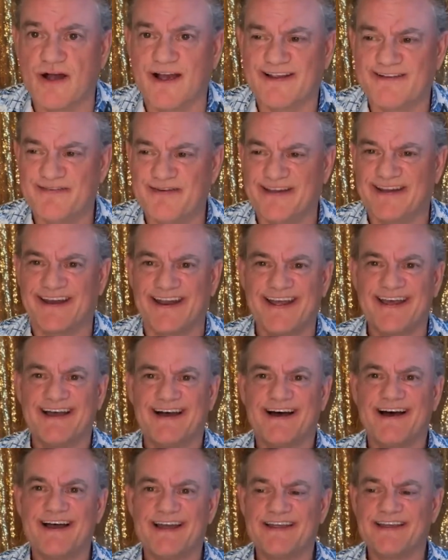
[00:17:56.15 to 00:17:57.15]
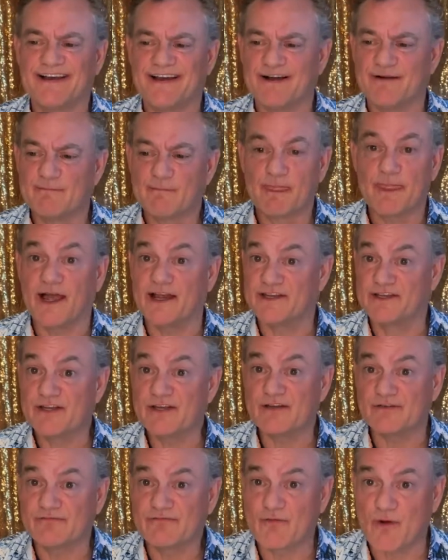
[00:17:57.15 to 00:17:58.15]
I mean I
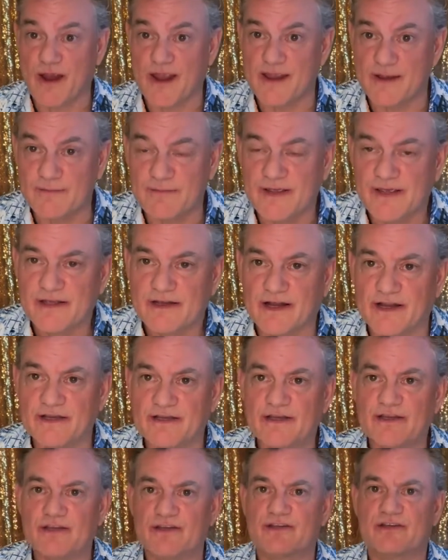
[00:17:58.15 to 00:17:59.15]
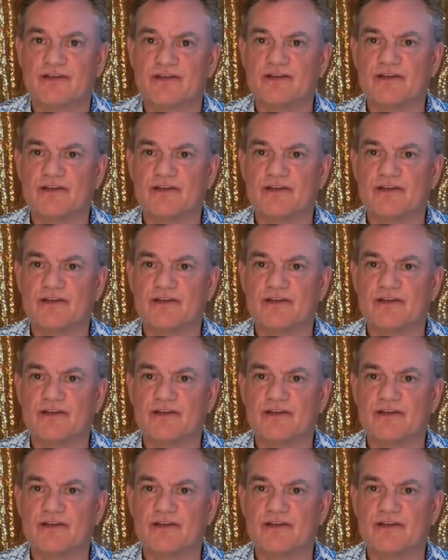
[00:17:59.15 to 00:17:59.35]
didn't frame, I didn't